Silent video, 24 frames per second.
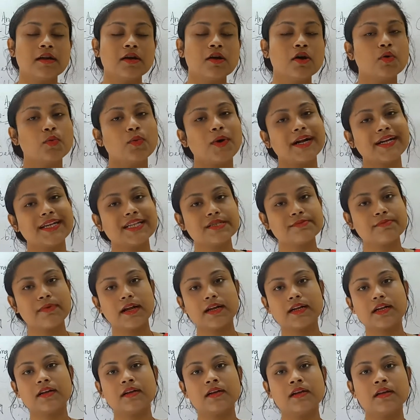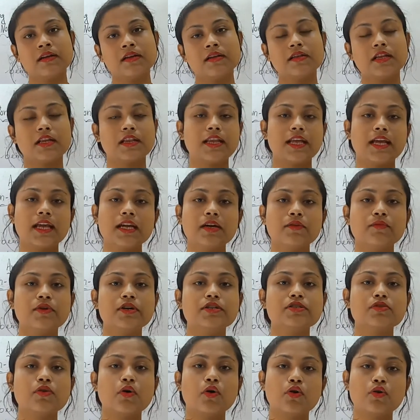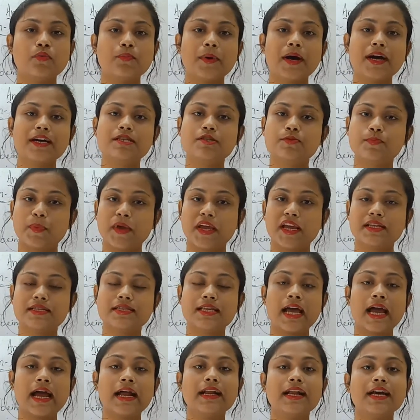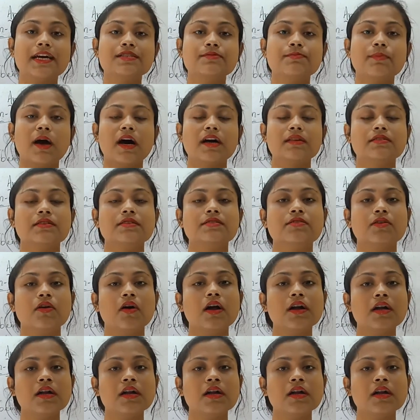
What is matter? The thing which occupies space and has mass is called